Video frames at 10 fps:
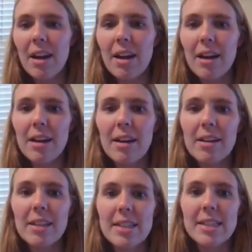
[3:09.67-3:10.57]

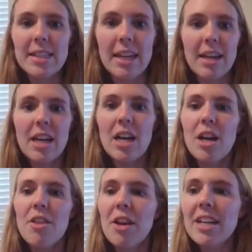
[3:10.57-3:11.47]
Let's see.
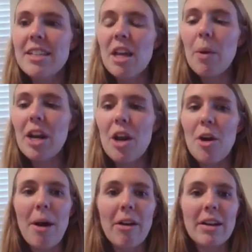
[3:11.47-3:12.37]
The next thing you want to know
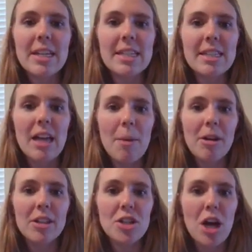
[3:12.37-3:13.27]
about is up
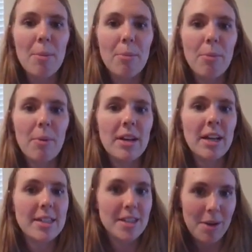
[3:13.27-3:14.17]
here at the top
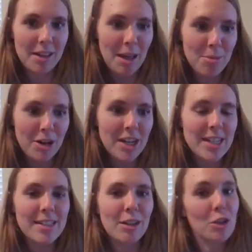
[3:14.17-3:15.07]
next to my library
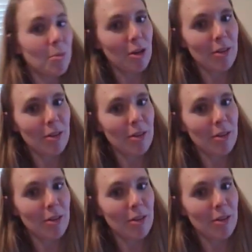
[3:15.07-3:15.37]
is the Lumio